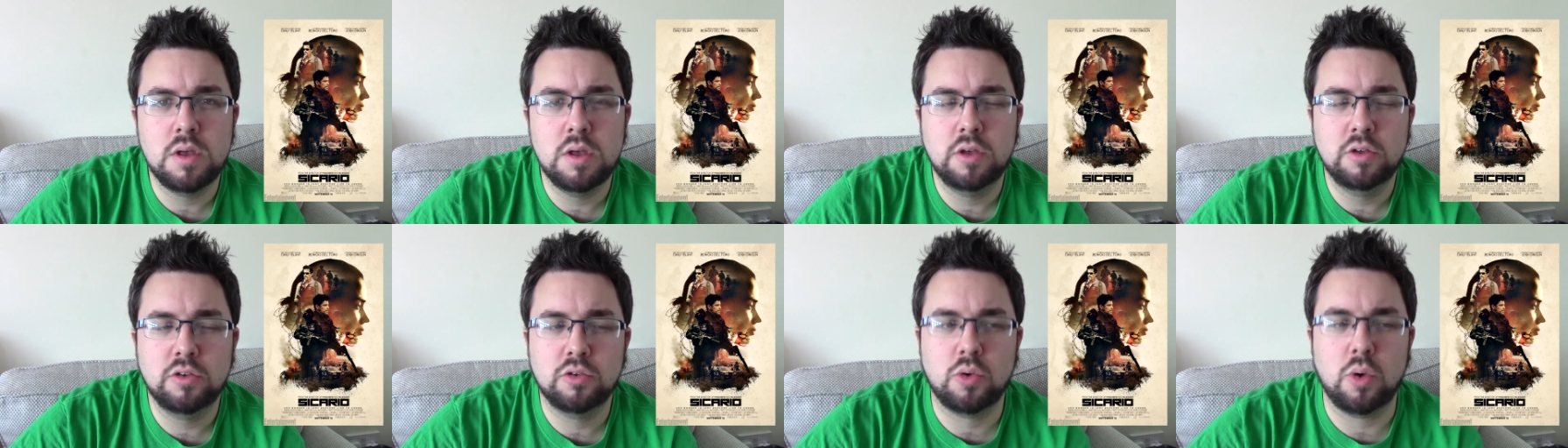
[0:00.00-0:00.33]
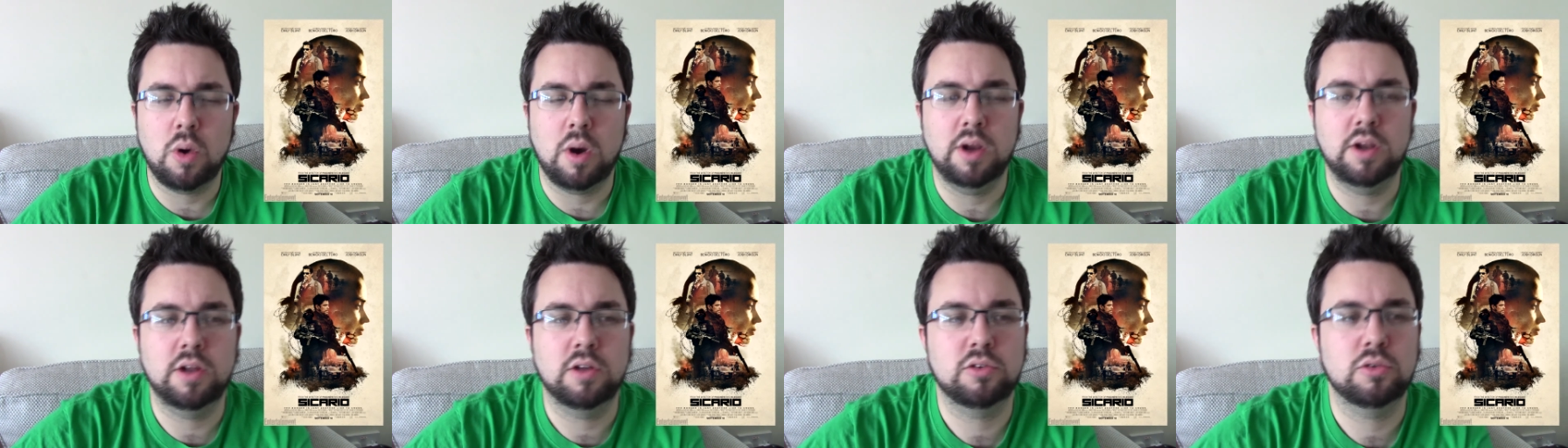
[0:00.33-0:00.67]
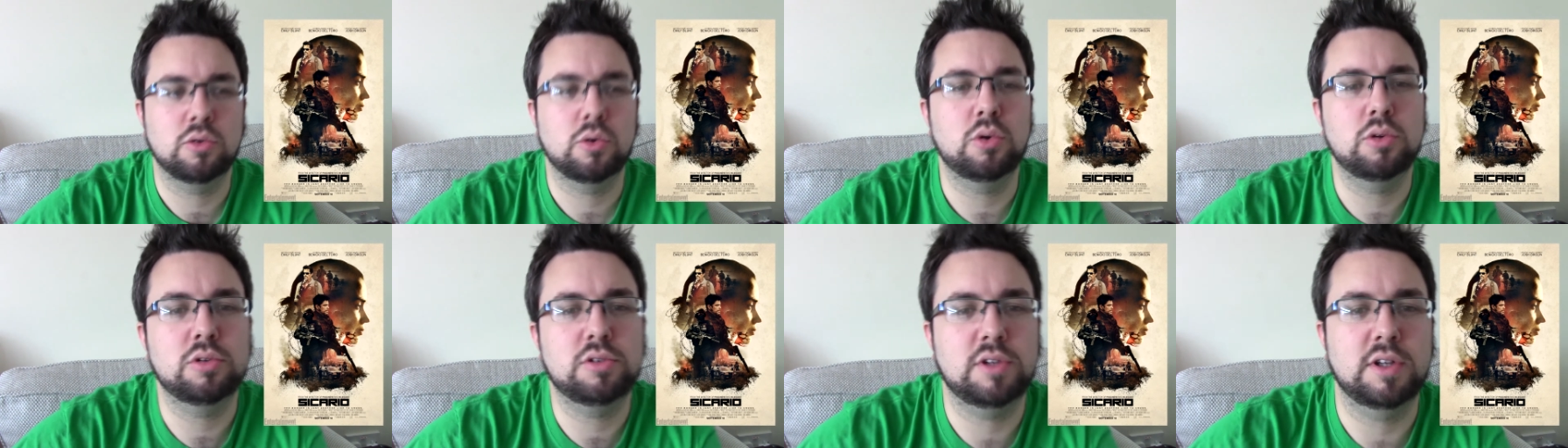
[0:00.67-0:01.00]
It's quite an
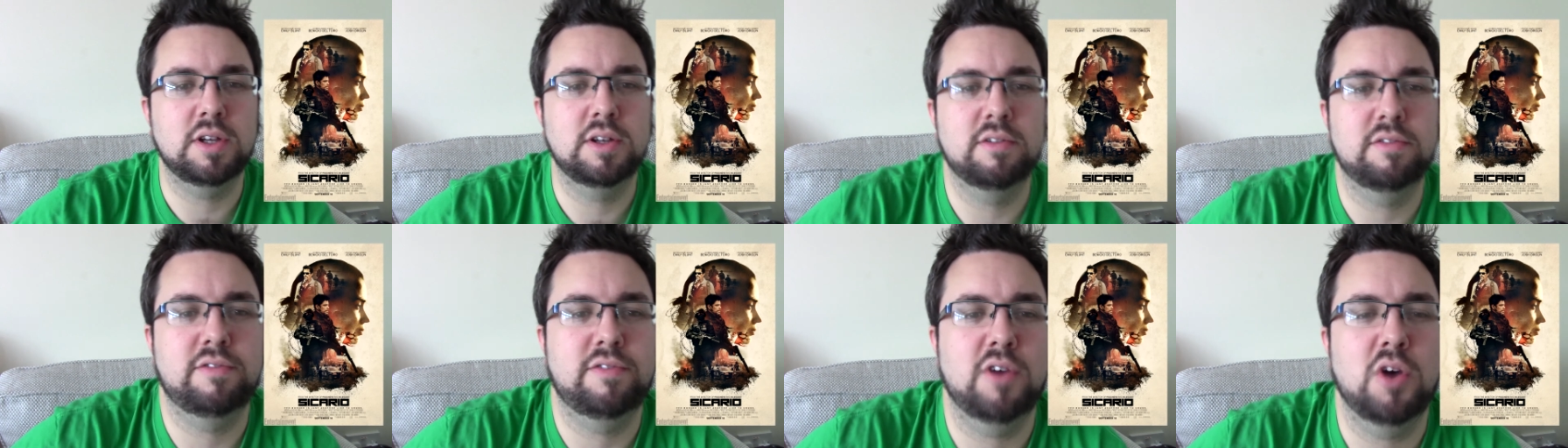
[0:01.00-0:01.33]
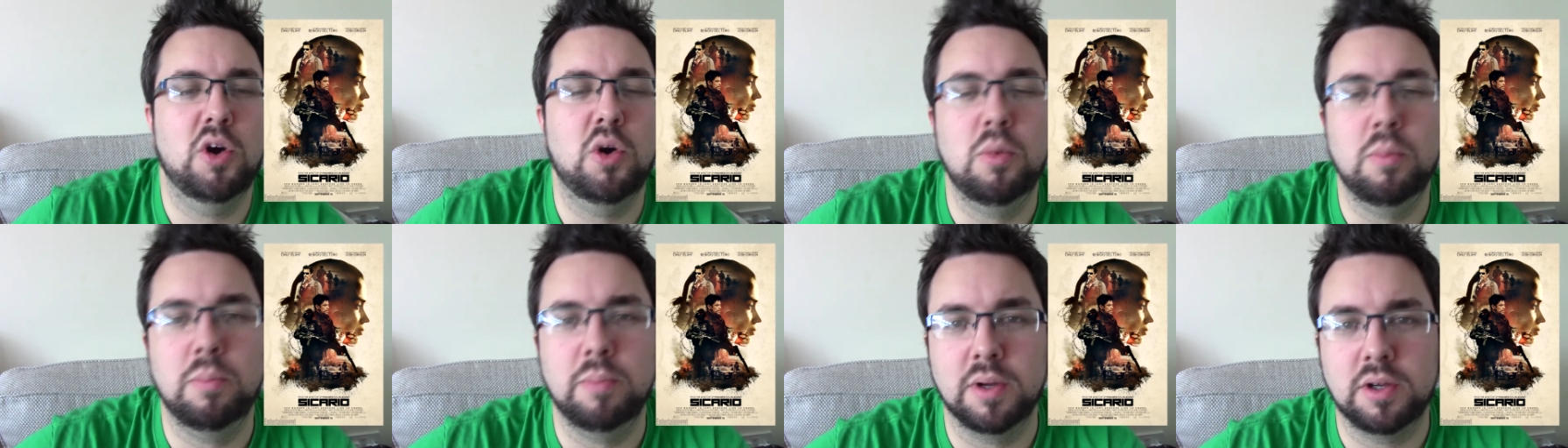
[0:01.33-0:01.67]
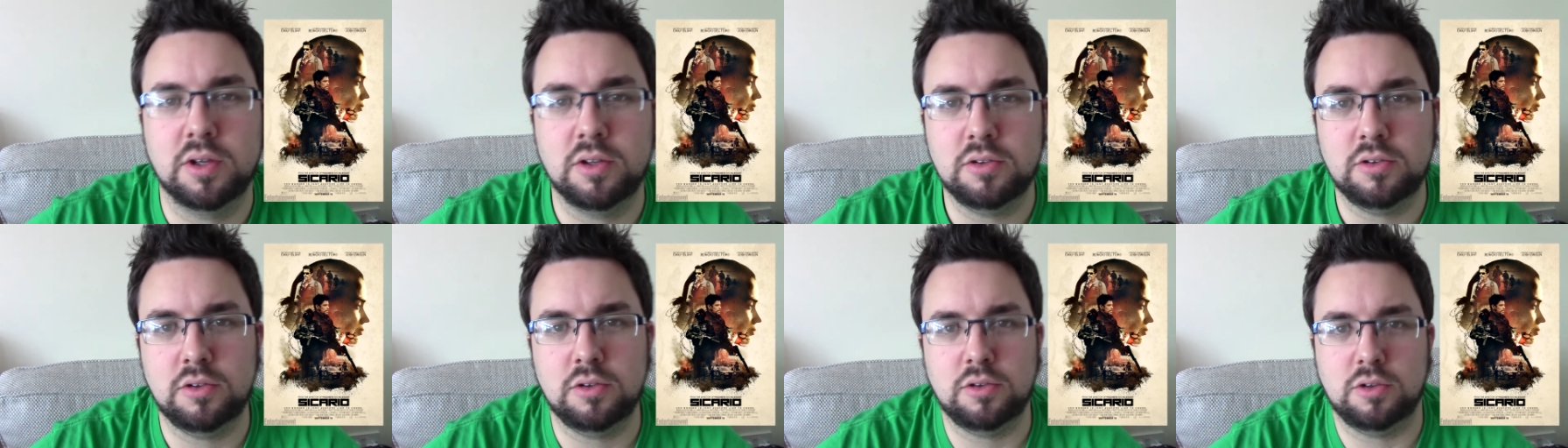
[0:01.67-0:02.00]
exhausting film
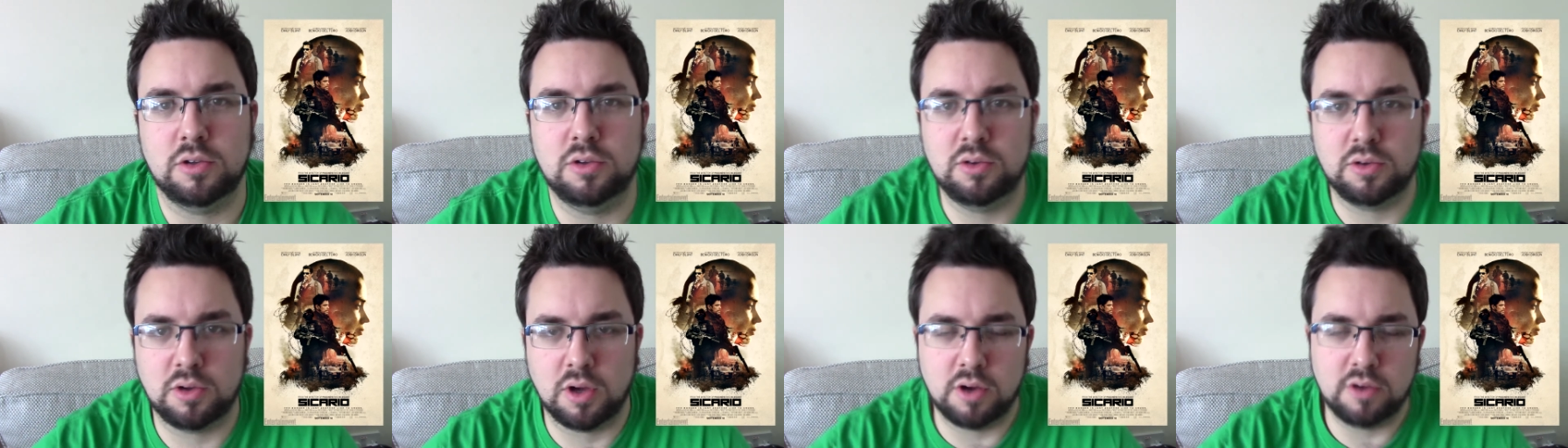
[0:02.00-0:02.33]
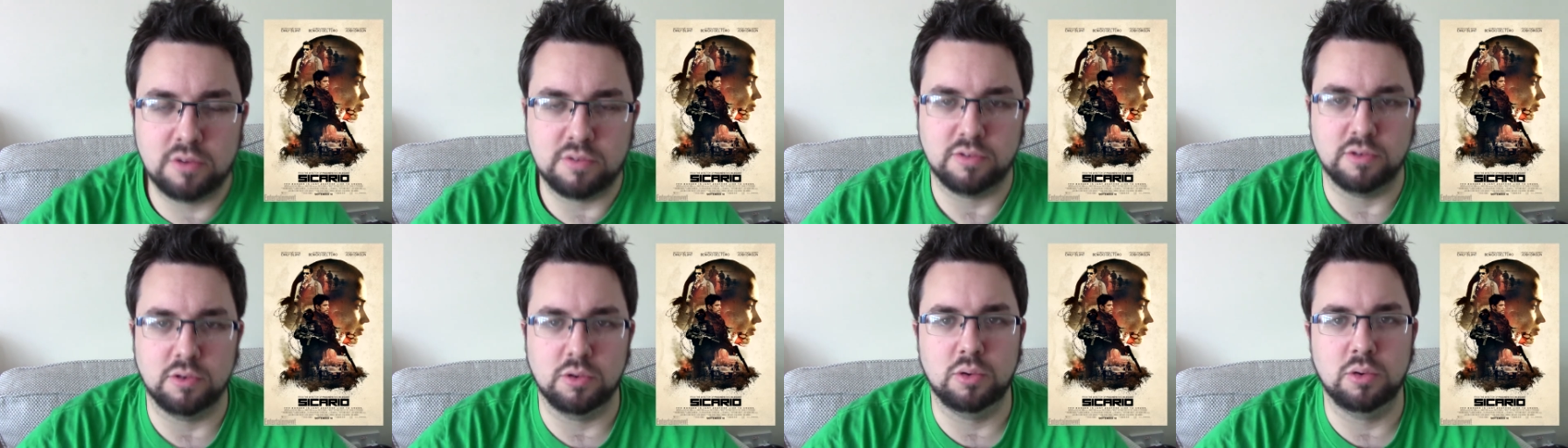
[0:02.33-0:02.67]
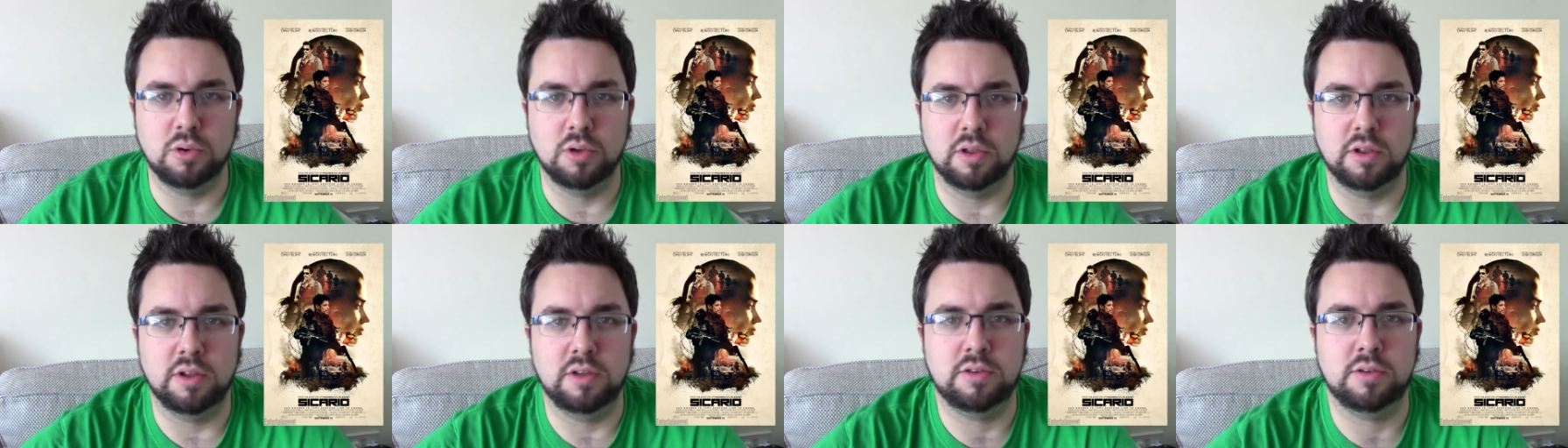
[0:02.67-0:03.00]
because you do go through
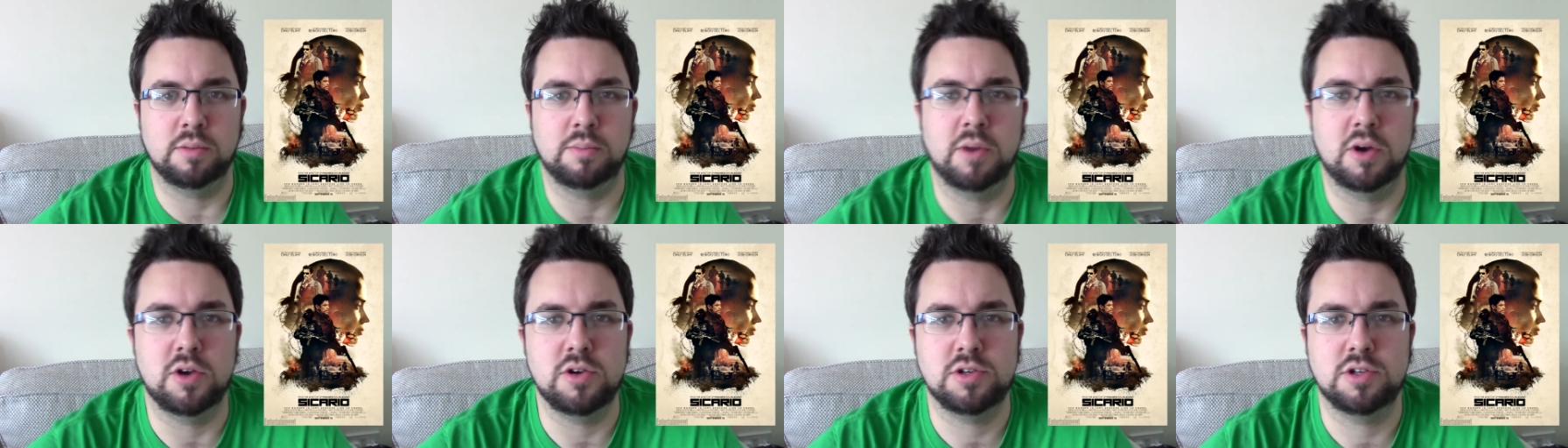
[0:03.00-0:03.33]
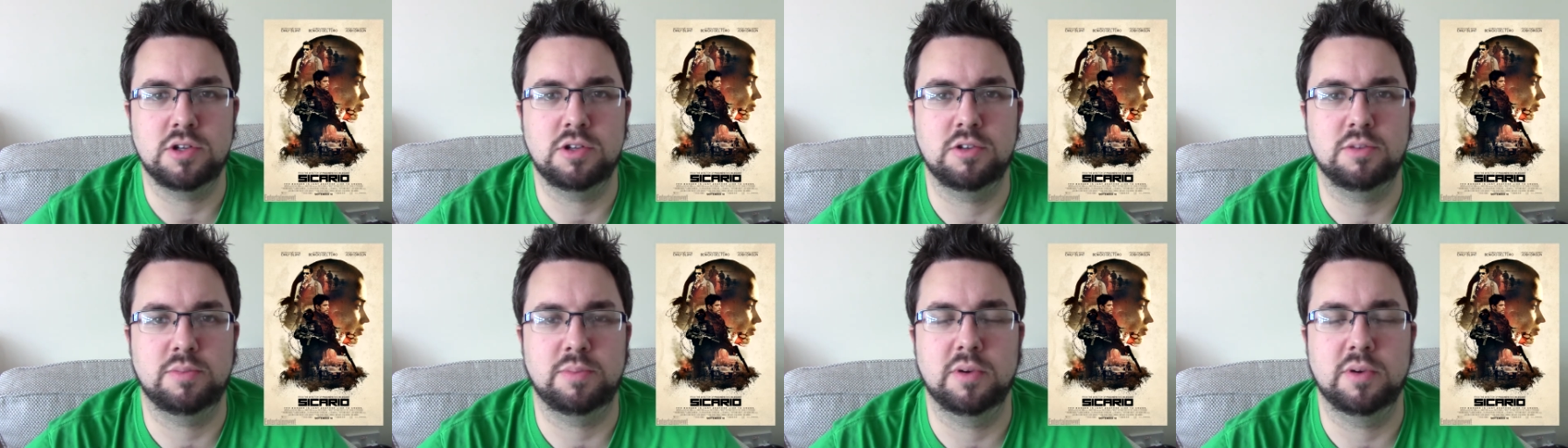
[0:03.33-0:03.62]
all of these emotions,